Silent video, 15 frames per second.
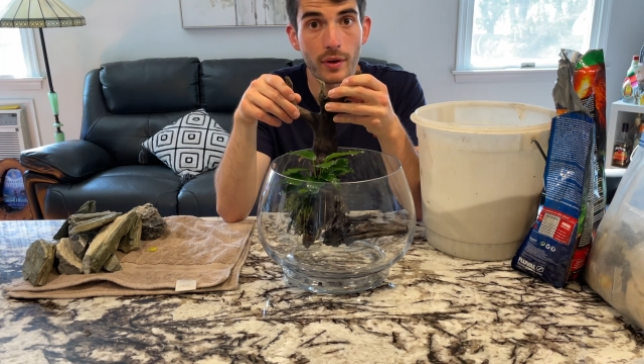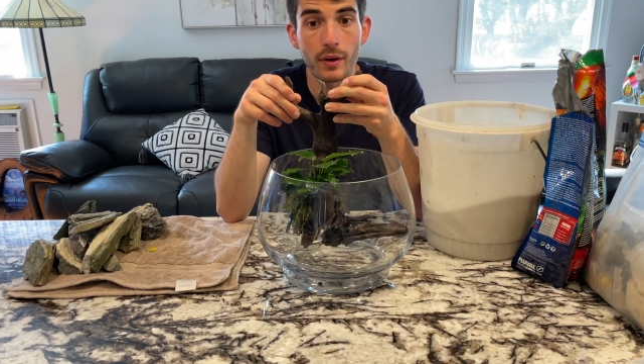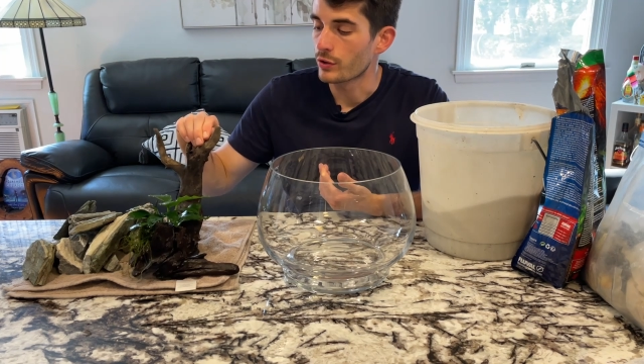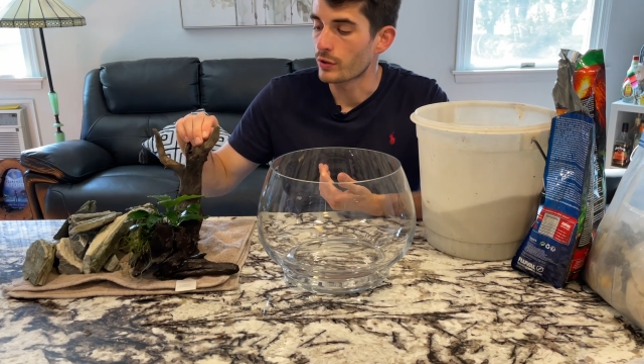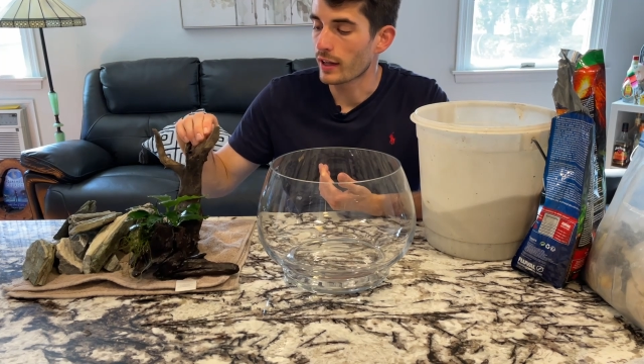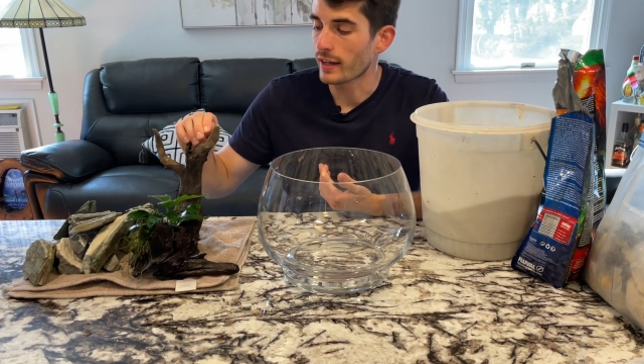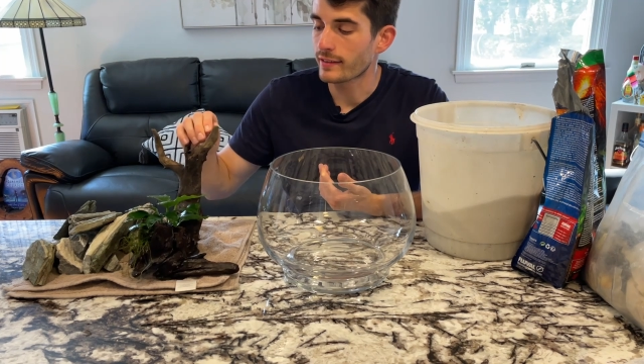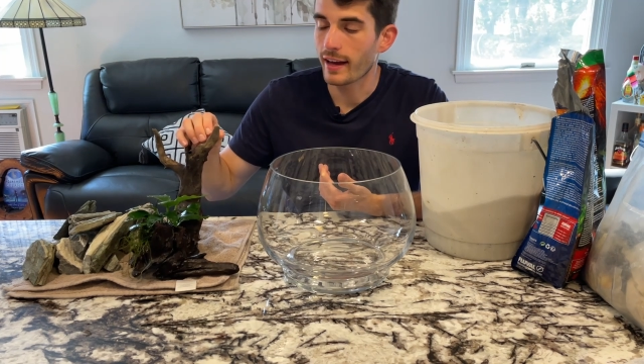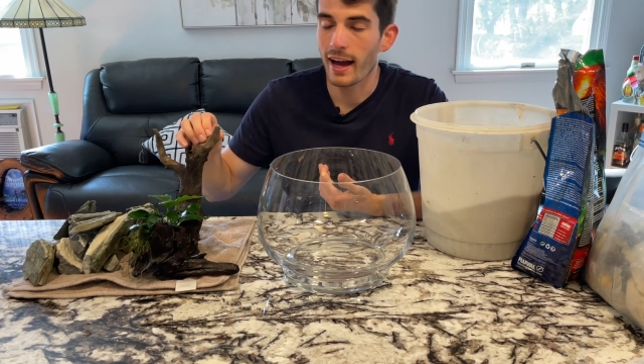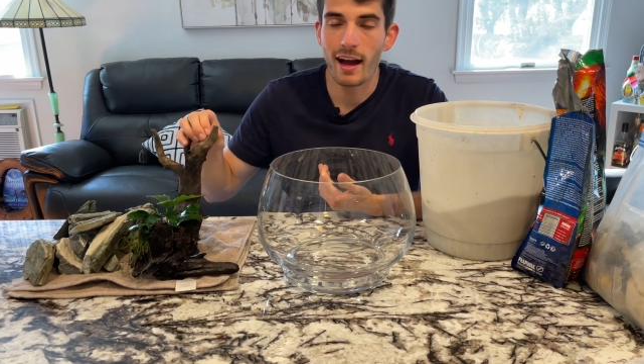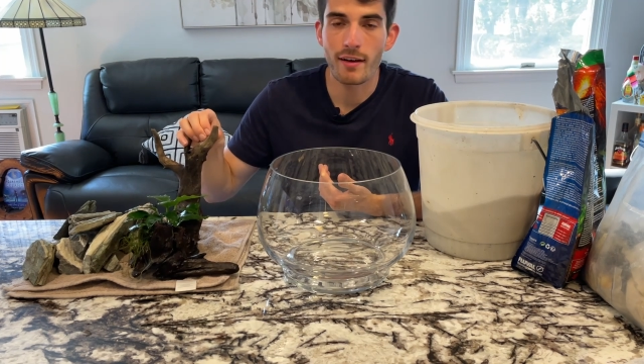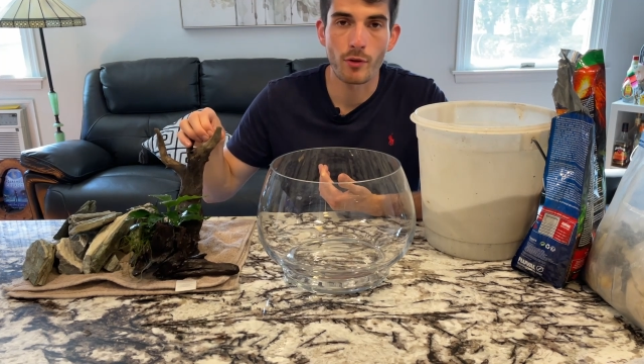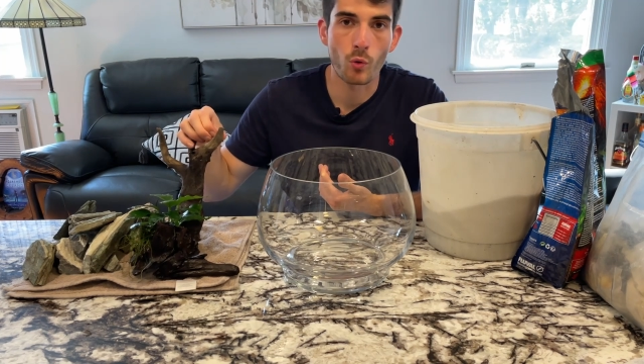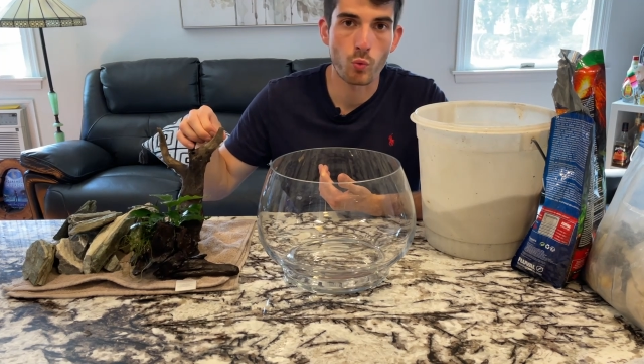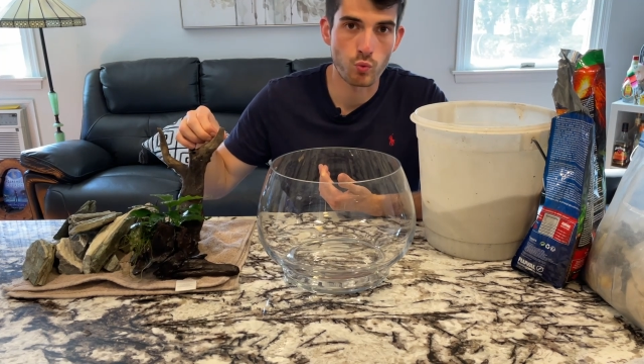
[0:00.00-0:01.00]
You like to
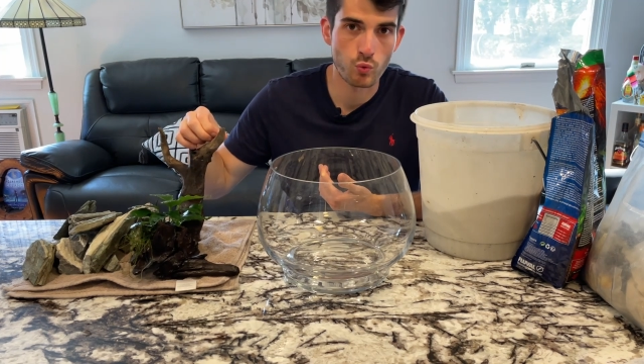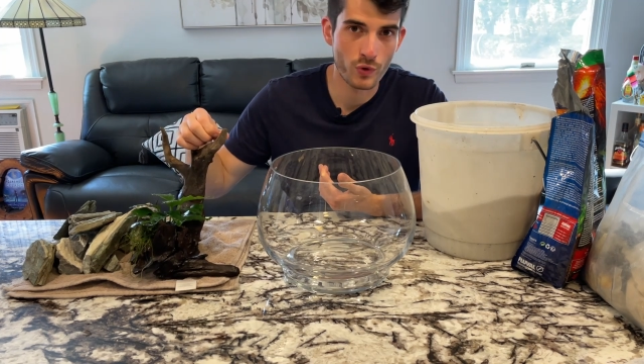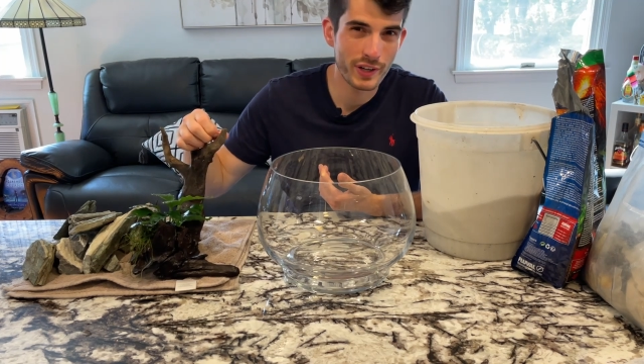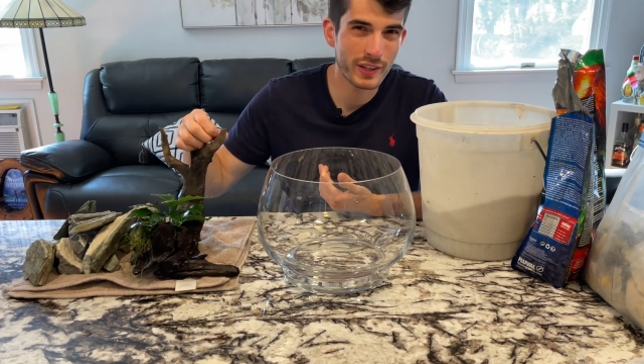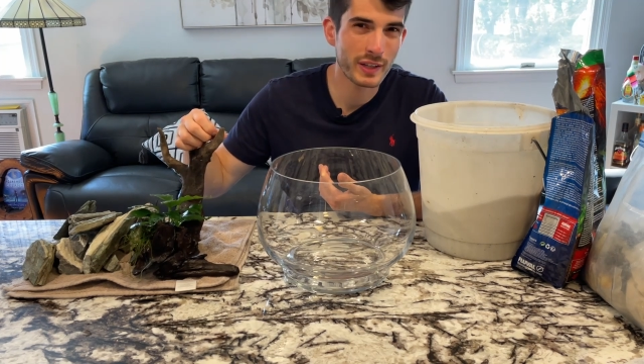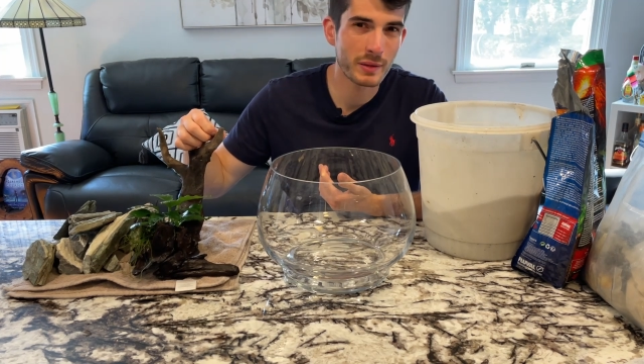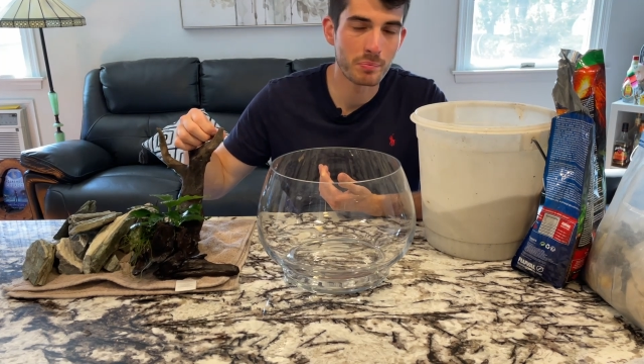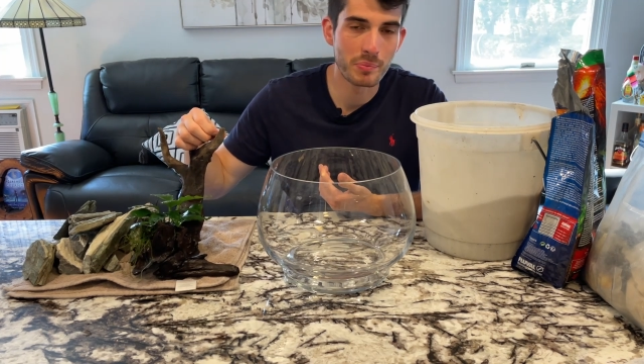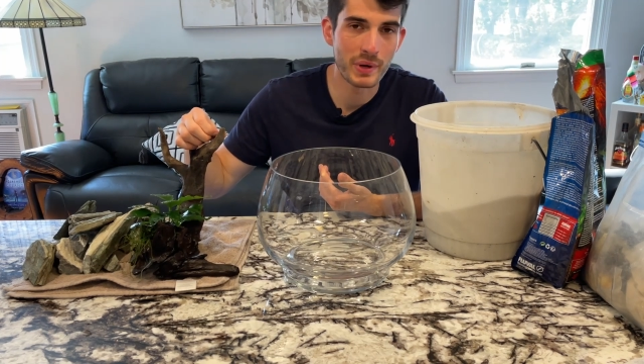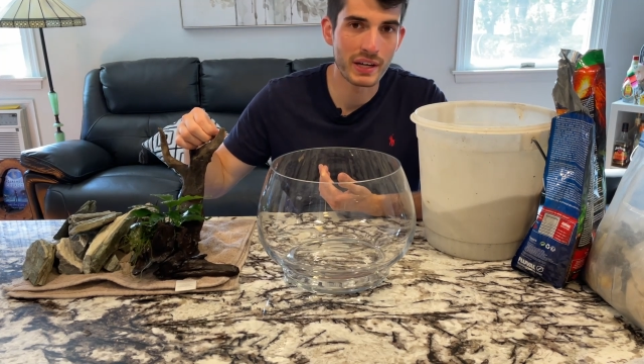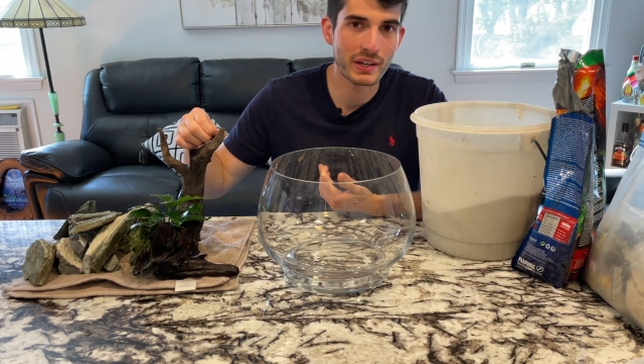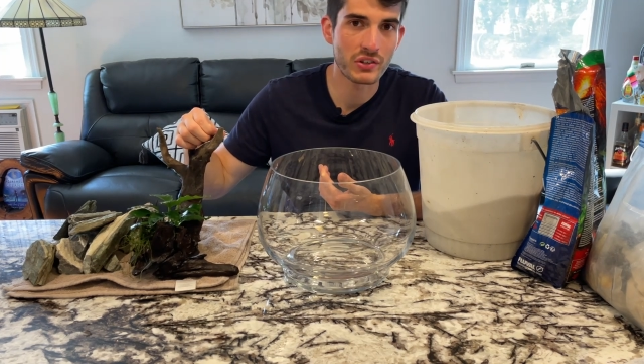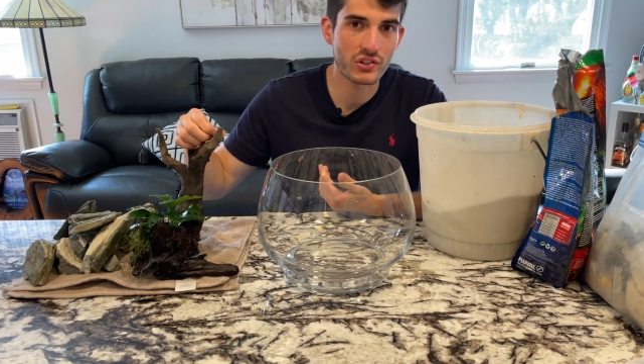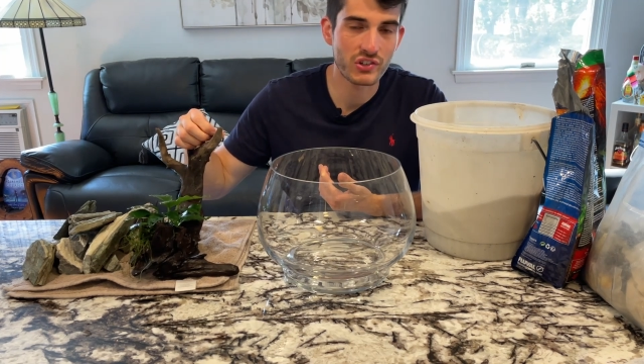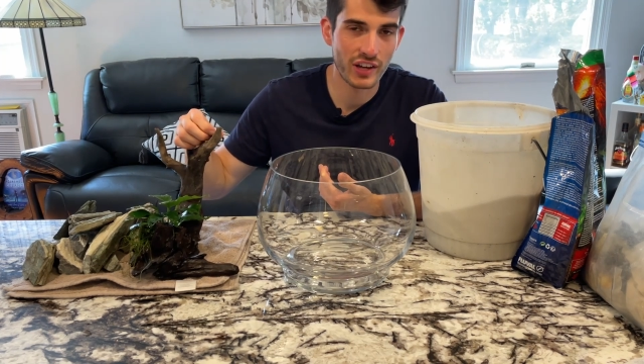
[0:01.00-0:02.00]
have a really
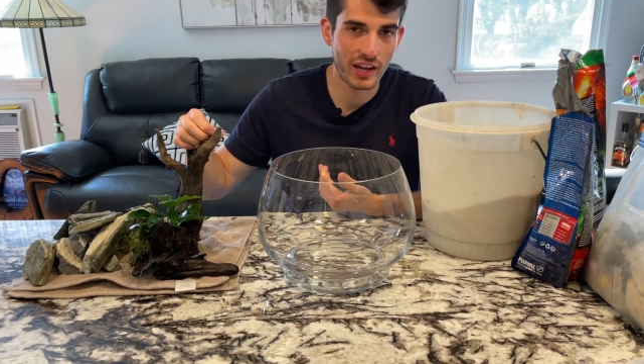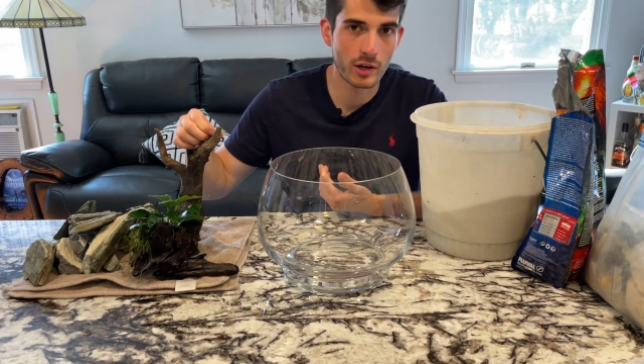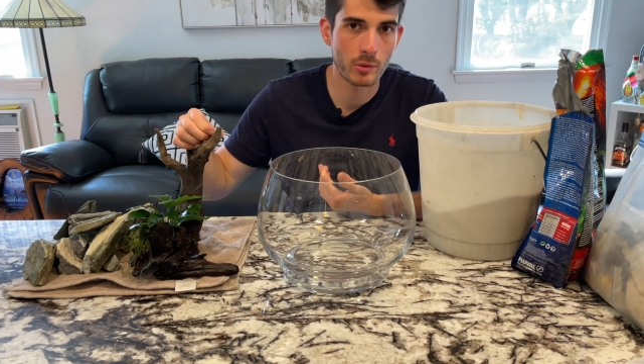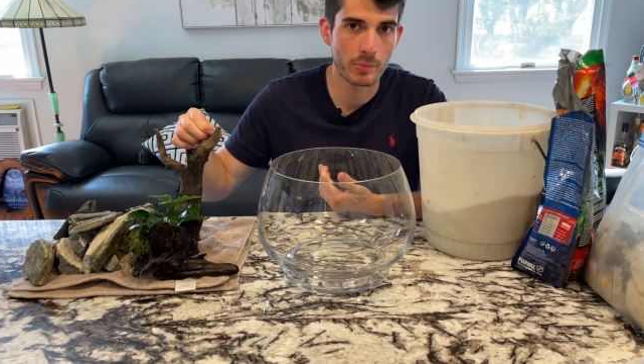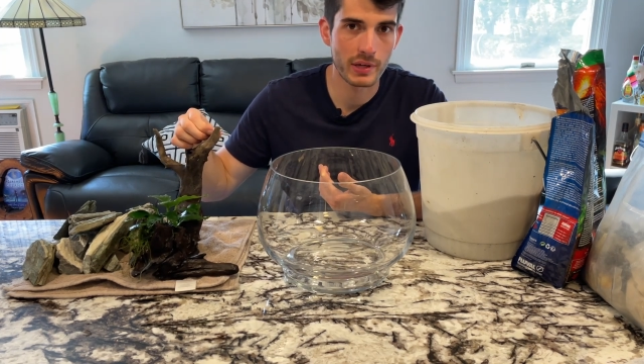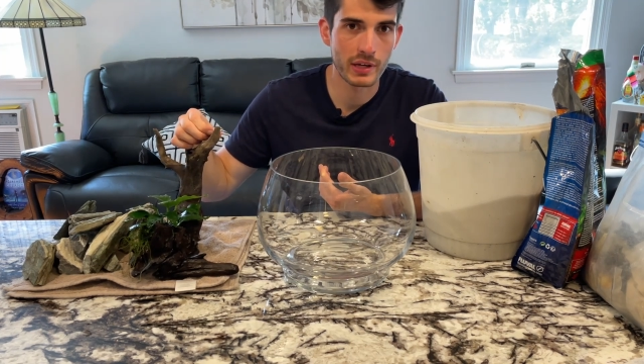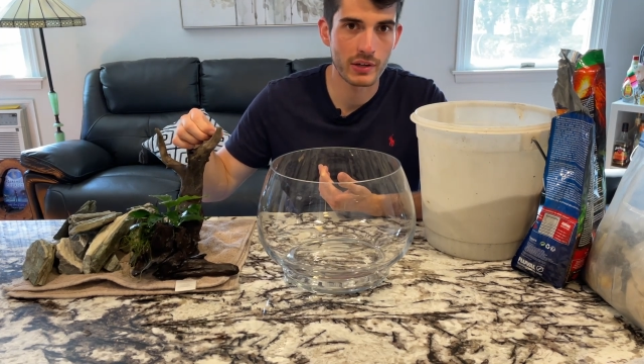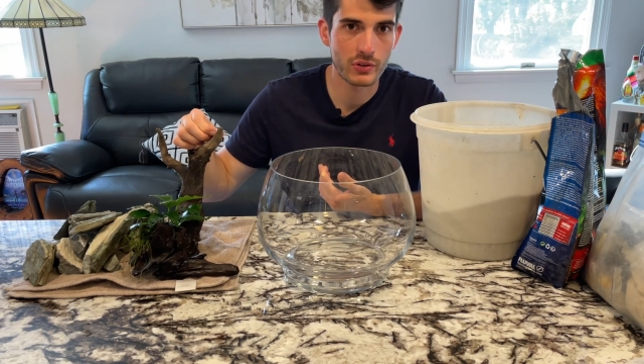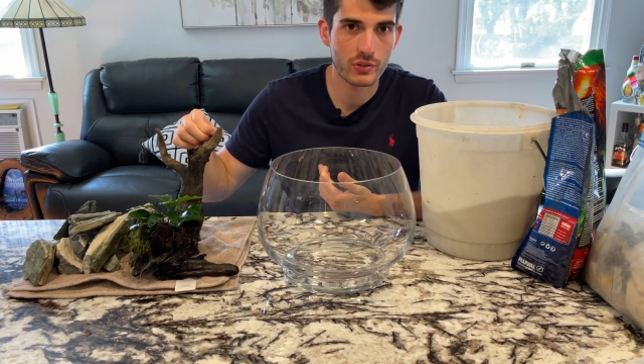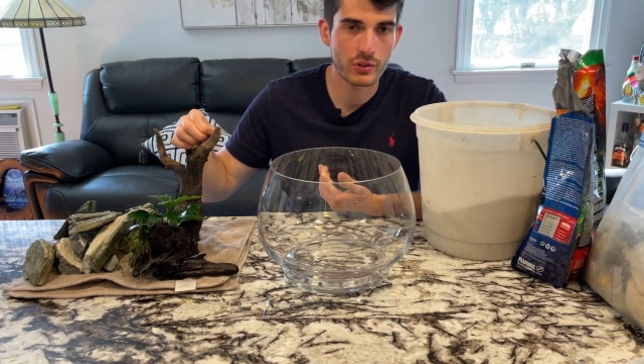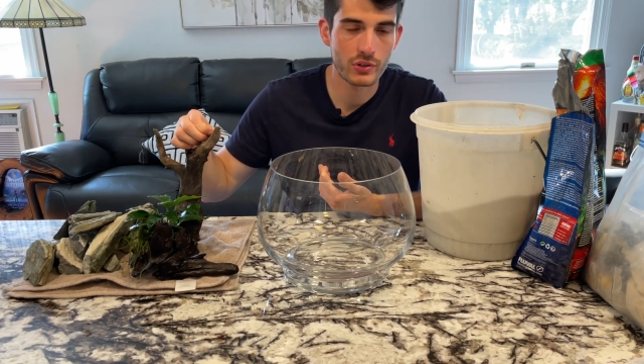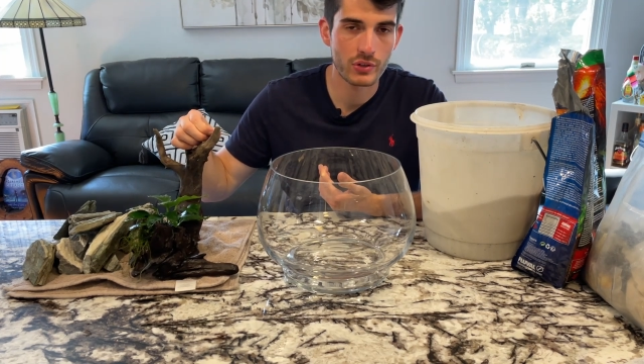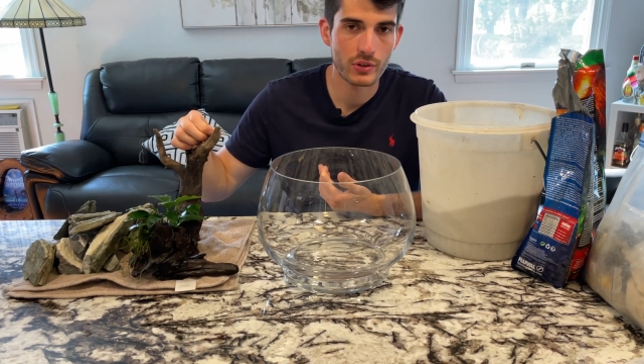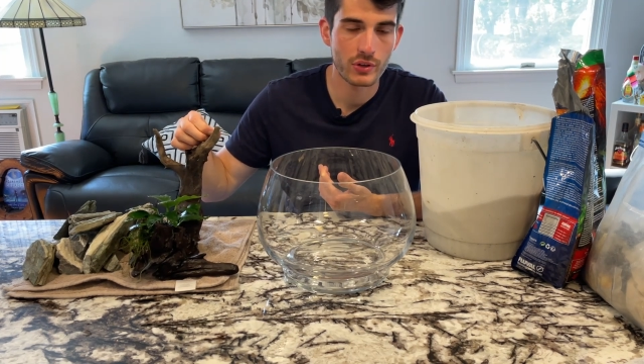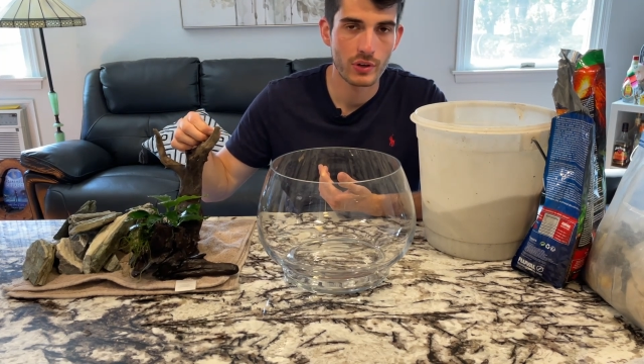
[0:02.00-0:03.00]
big
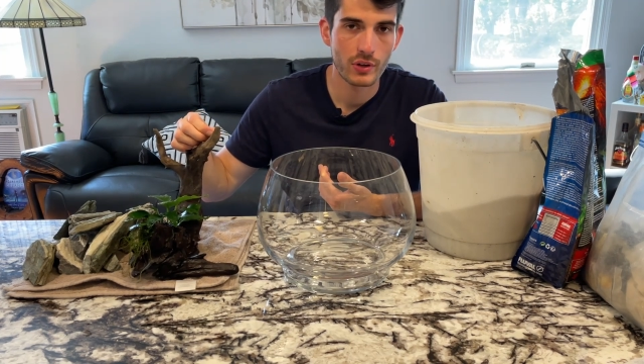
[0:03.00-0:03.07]
centerpiece